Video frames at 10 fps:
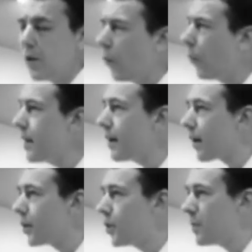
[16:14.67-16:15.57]
We
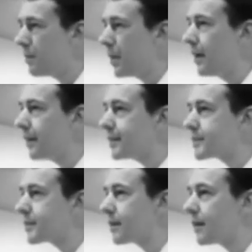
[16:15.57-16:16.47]
are human beings.
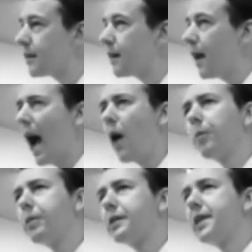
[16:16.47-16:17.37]

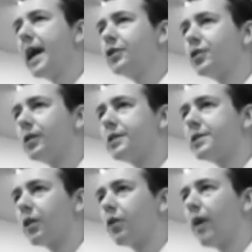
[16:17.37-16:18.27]
Our potential is
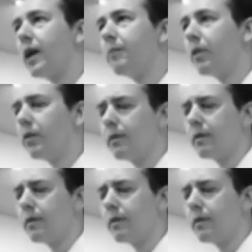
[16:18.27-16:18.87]
incredible.